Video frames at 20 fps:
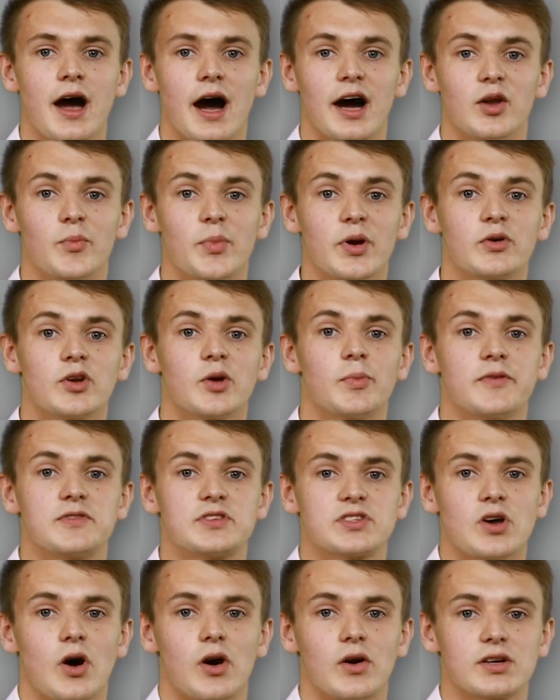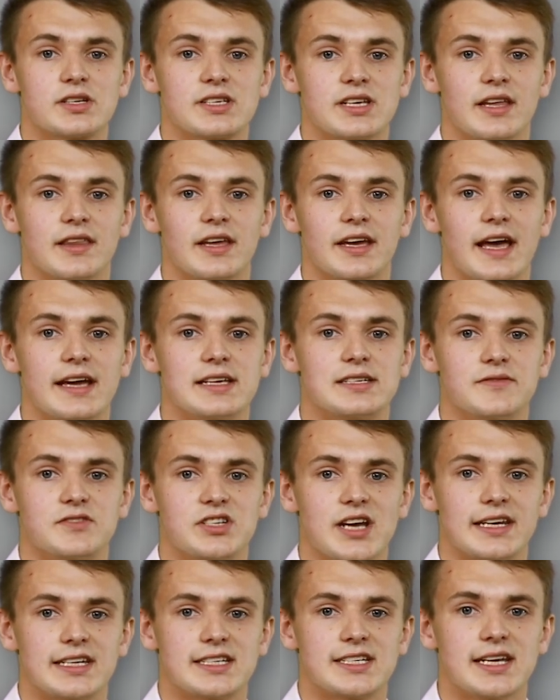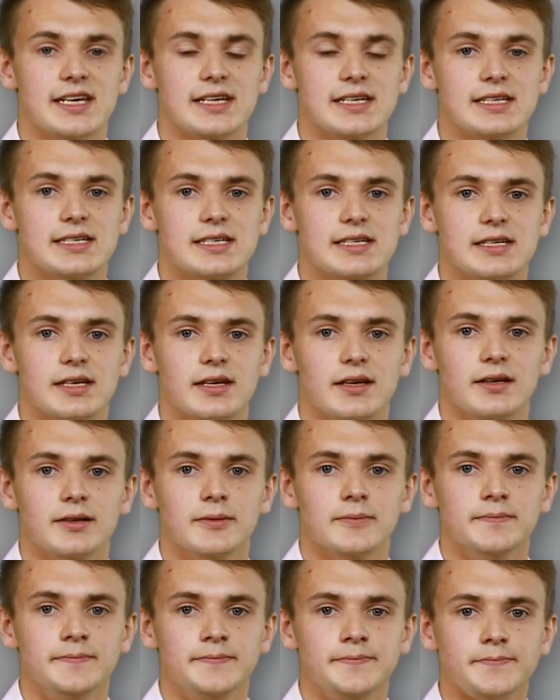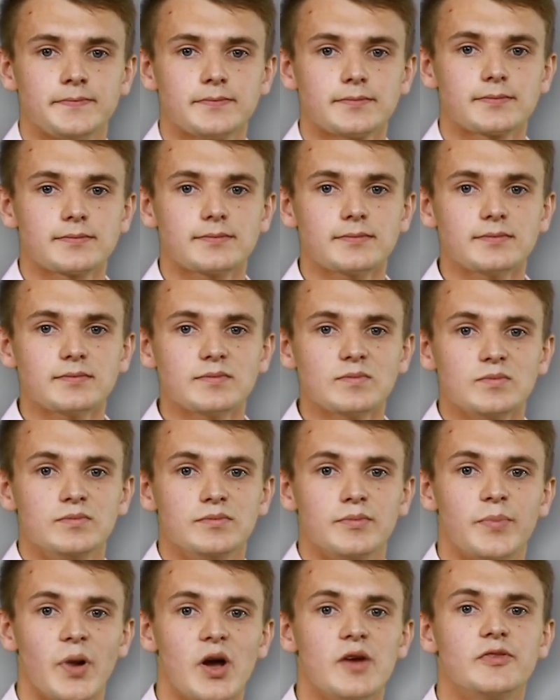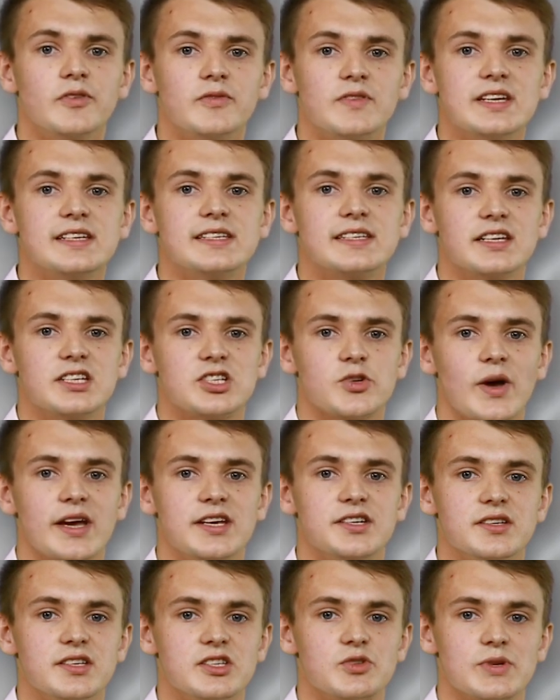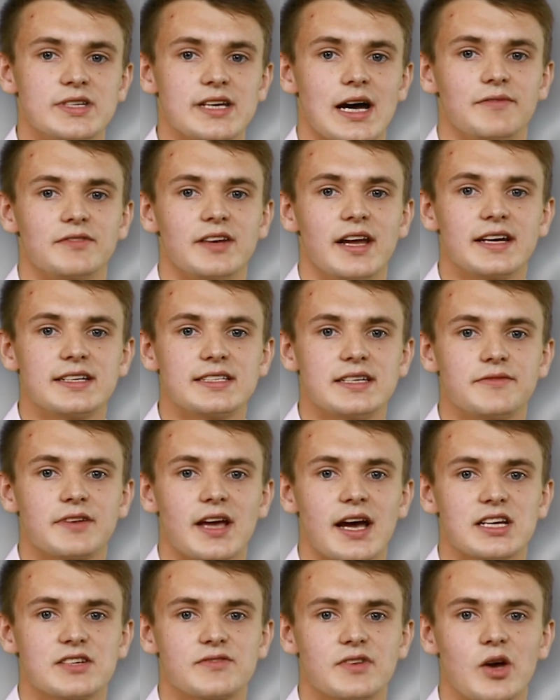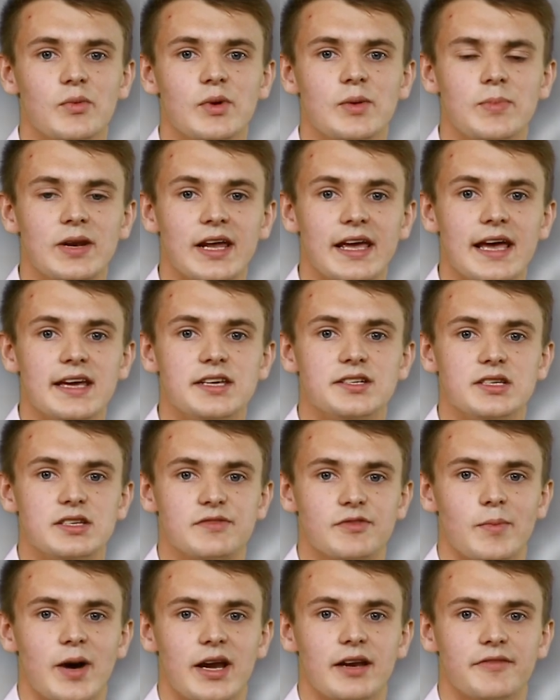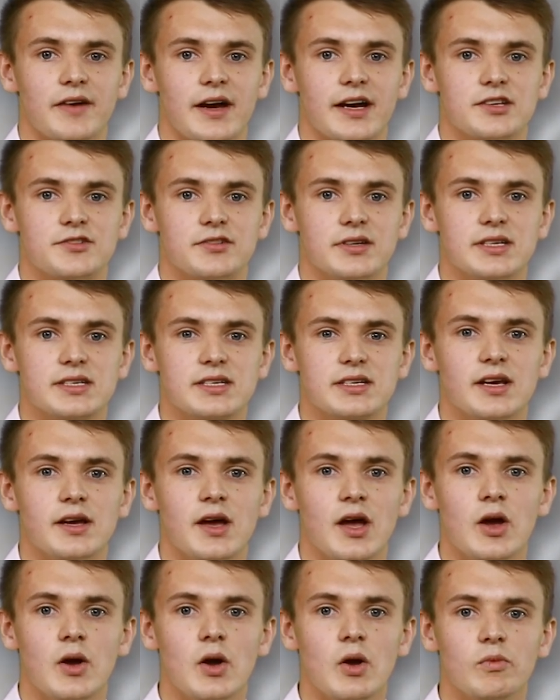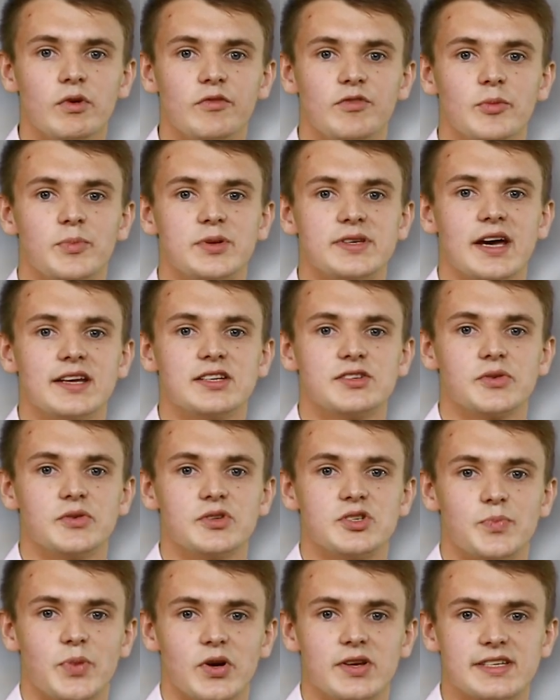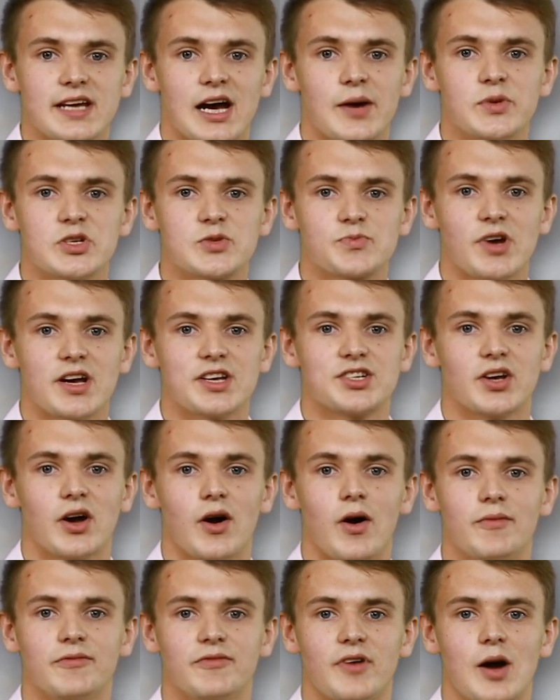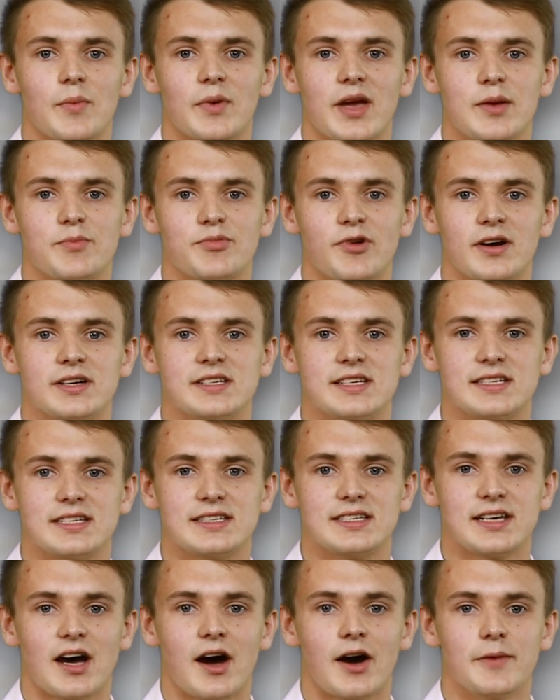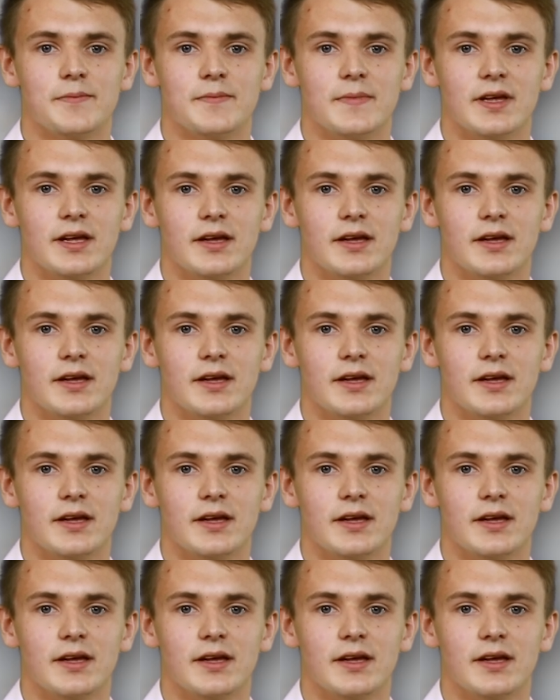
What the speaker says: and a build-up of stocks in the case of cheddar cheese. Both of these situations would have negative cash flow implications for manufacturers, with the potential to put downwards pressure on farm gate prices in time.